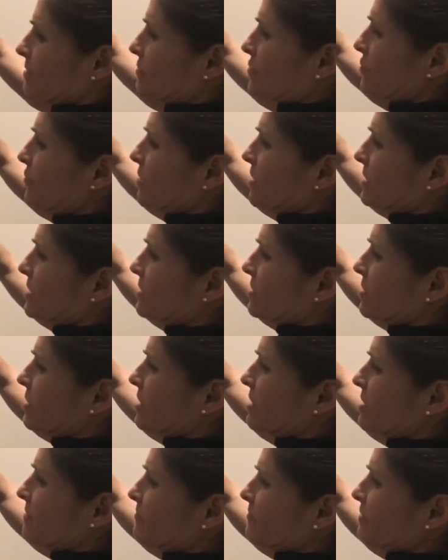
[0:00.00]
Quarter
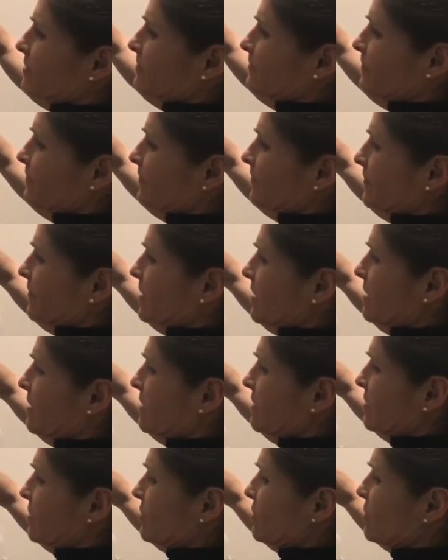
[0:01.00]
cup
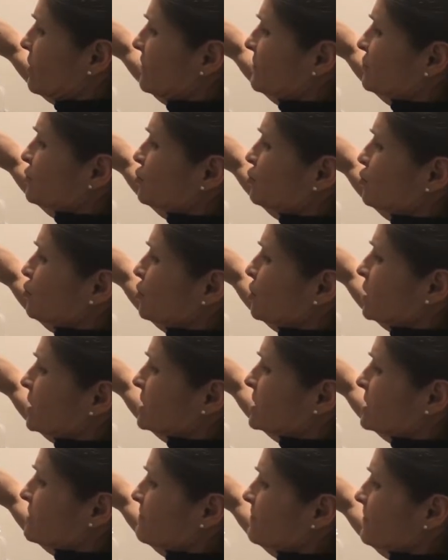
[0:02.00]
of sugar.